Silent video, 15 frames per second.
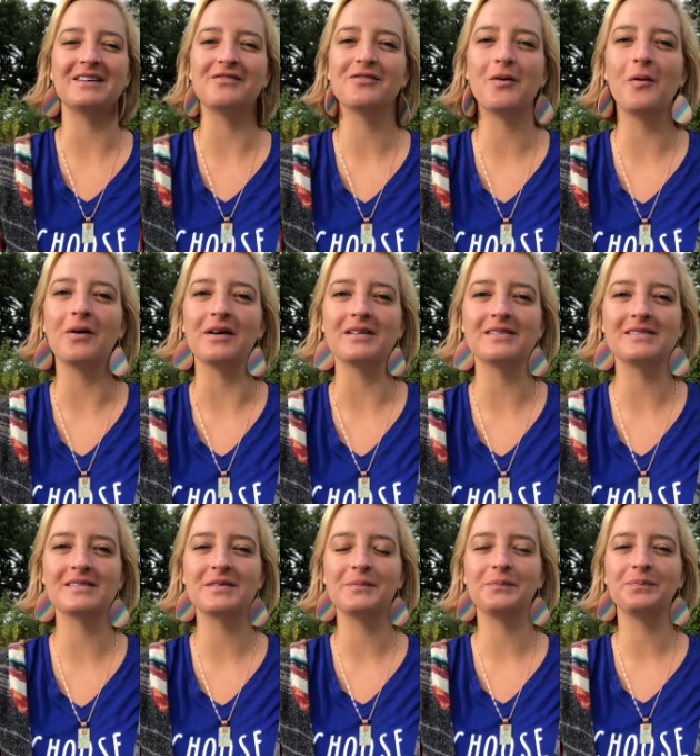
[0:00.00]
of
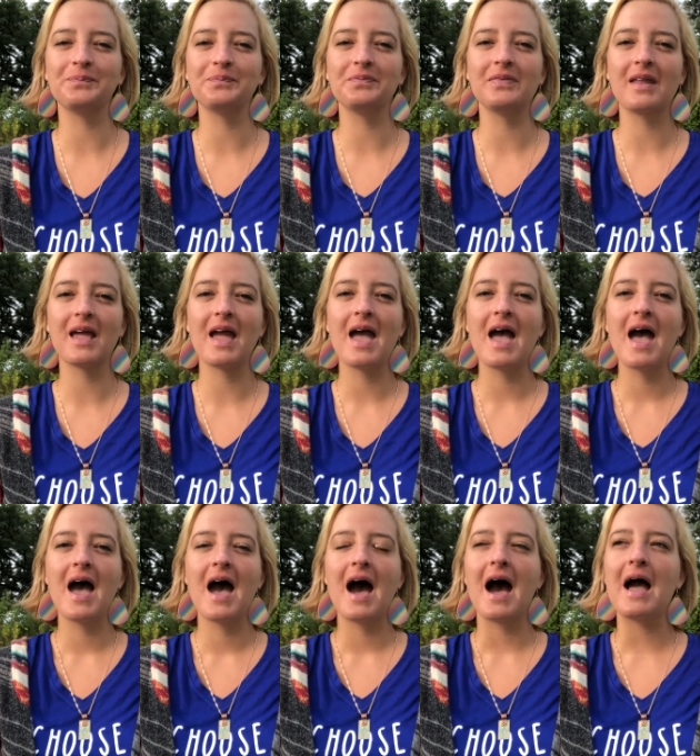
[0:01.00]
course.
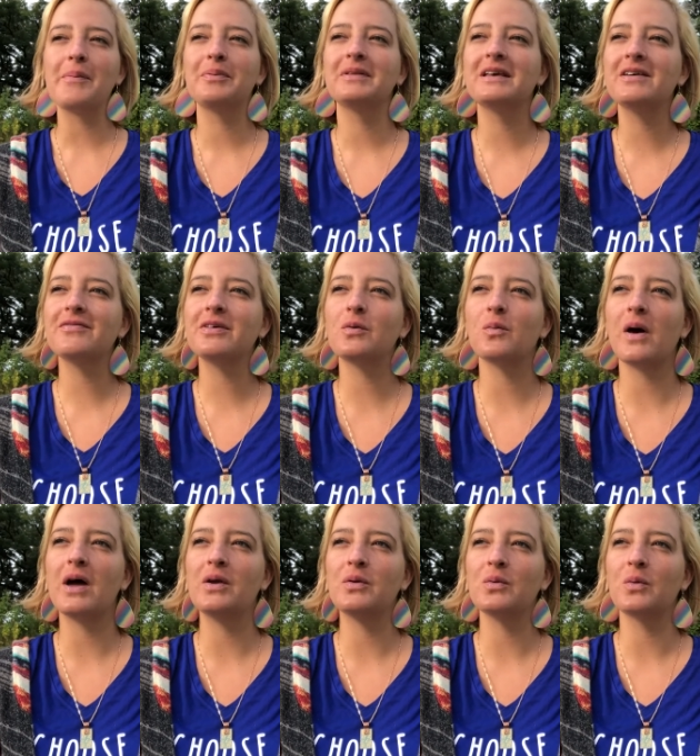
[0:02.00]
I believe that
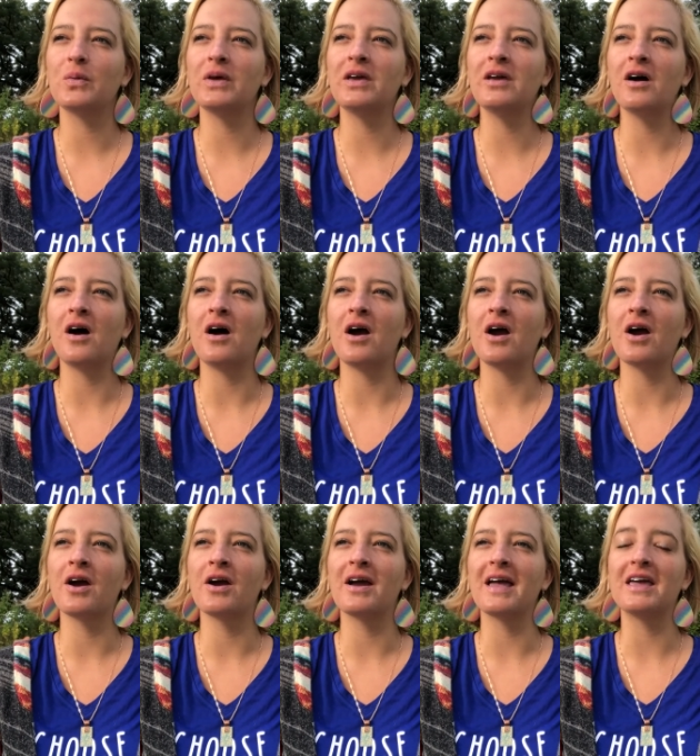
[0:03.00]
when we
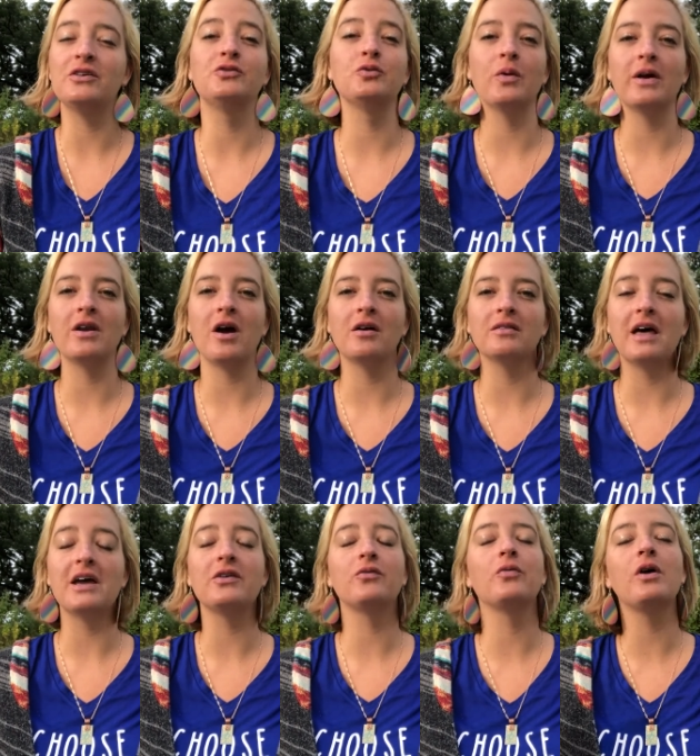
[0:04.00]
are enjoying our
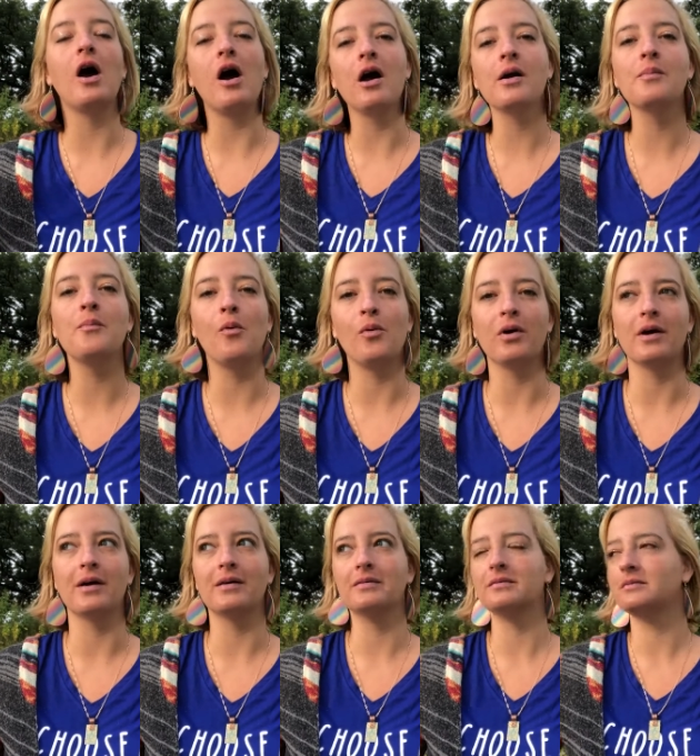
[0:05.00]
life, we are
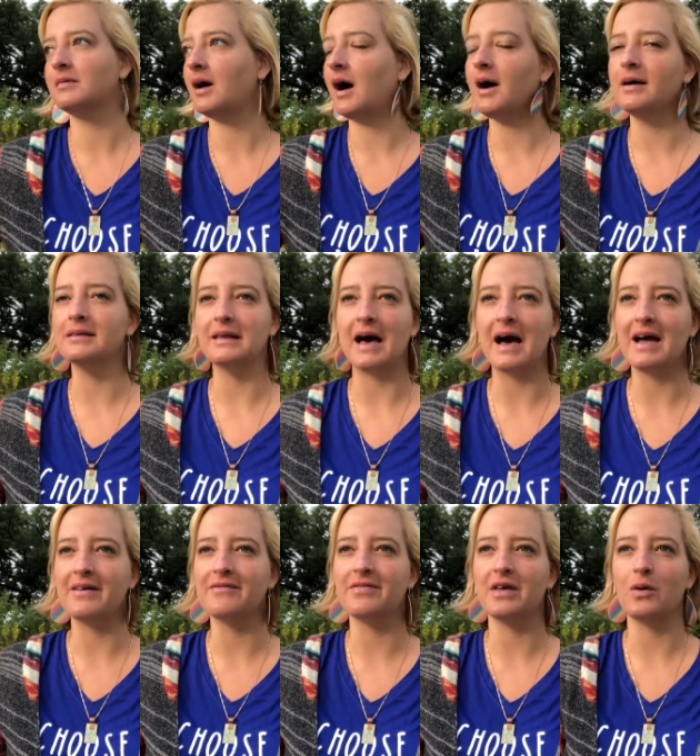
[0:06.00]
more
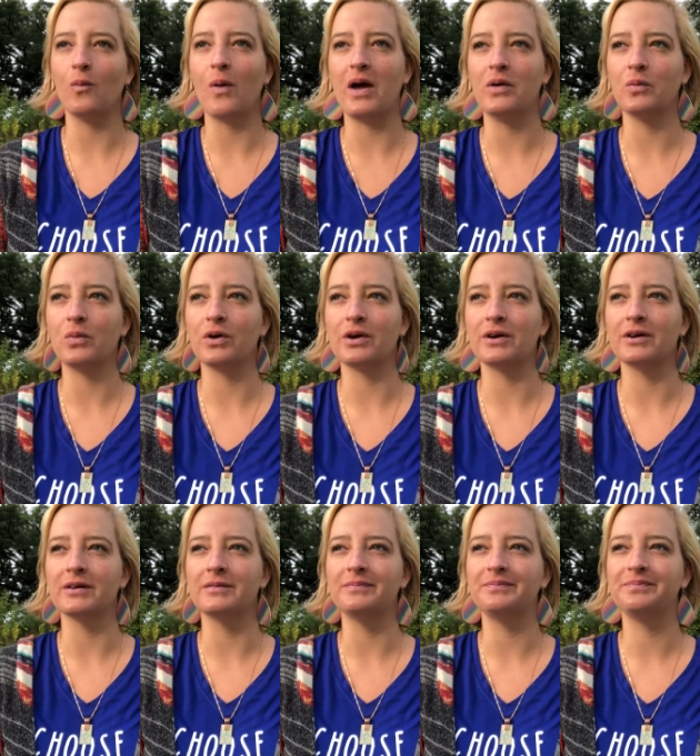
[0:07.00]
alive than when we're